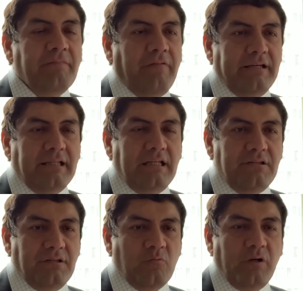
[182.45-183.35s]

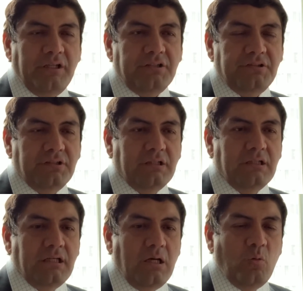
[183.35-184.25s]
Finalists and winners
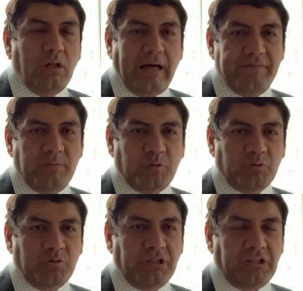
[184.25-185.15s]
will have the
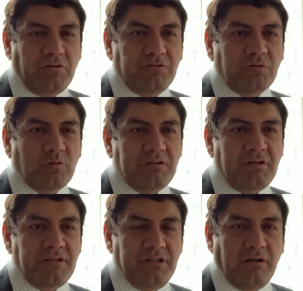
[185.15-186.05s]
opportunity also to
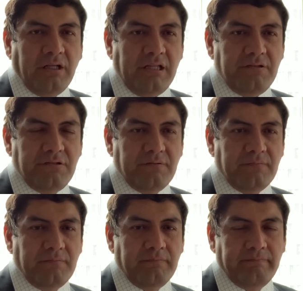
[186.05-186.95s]
address the audience.
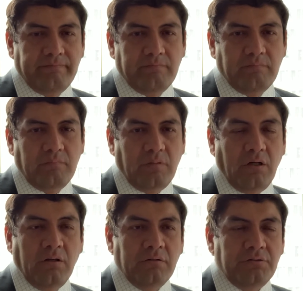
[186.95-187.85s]

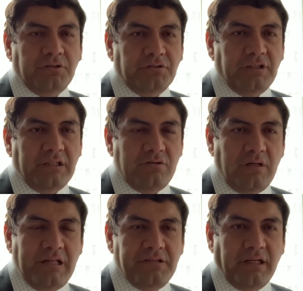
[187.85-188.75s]
On Thursday,
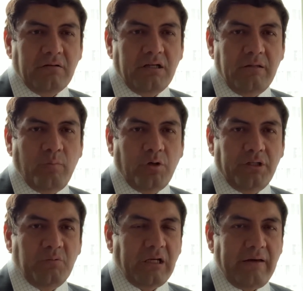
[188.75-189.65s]
July 2nd in the
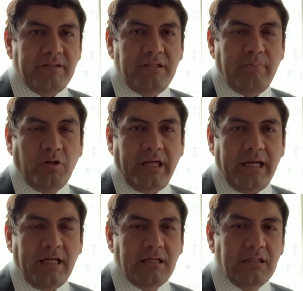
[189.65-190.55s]
morning, we have the demo
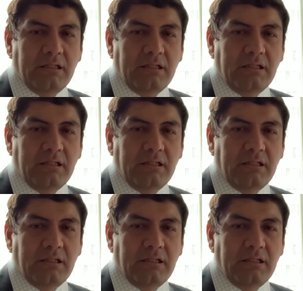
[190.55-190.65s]
day